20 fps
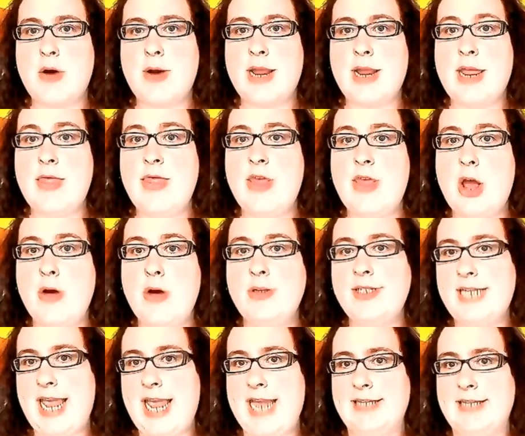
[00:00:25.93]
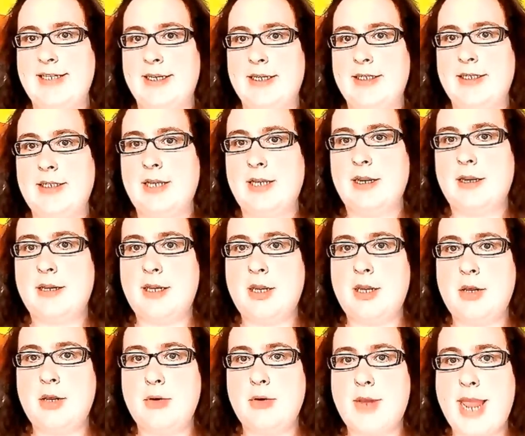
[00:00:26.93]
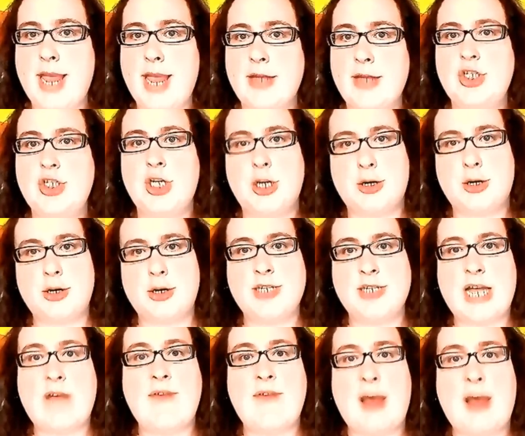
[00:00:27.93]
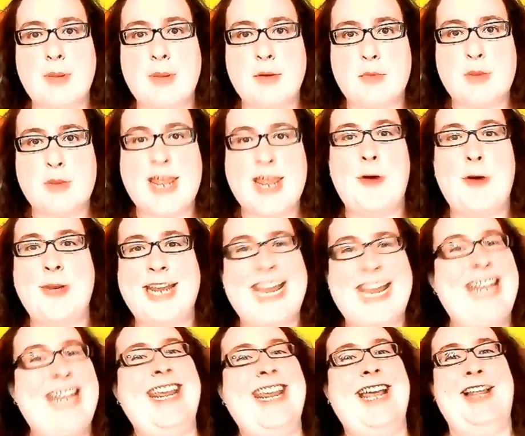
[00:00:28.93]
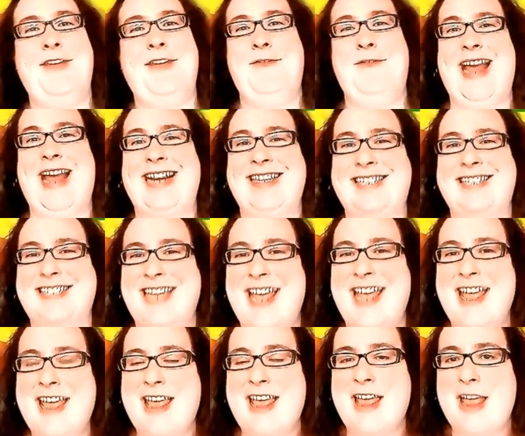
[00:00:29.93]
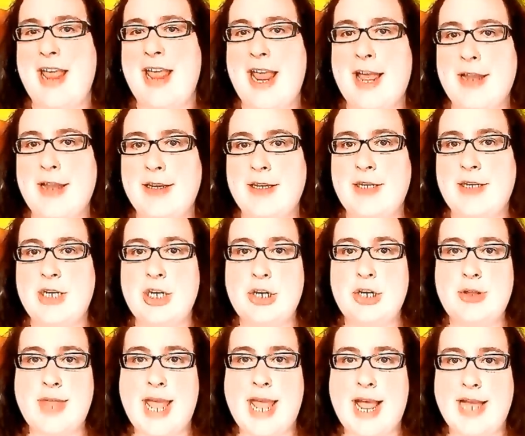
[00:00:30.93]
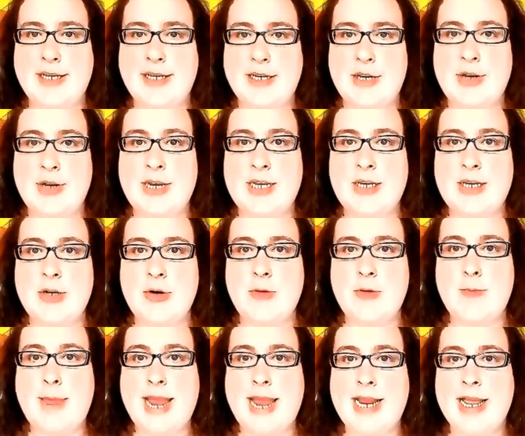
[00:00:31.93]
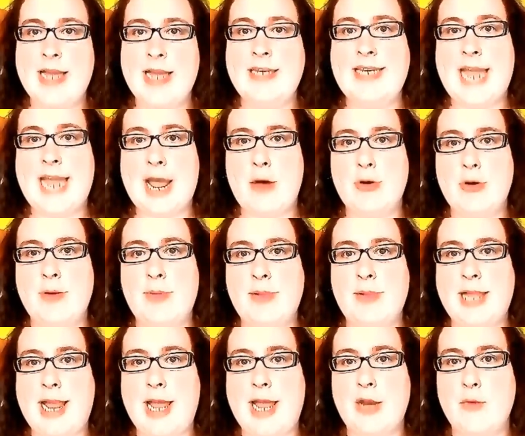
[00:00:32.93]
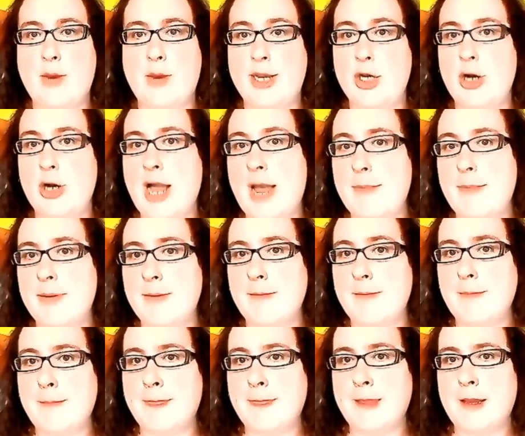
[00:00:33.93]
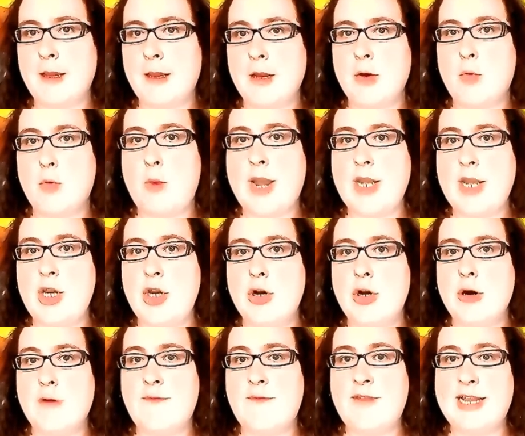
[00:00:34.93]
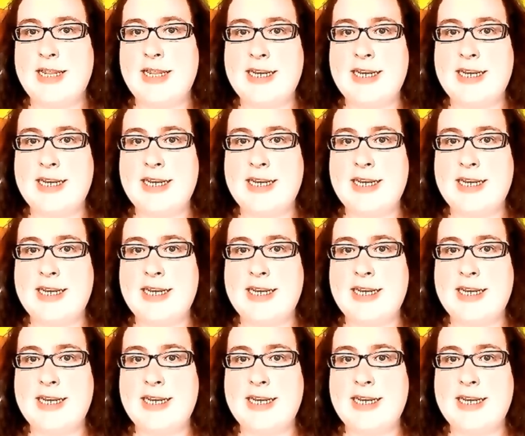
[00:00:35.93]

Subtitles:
In those cases, you can cheer yourself up without any ill effects. And to do that, you need to make a down plan when you're up. When you're feeling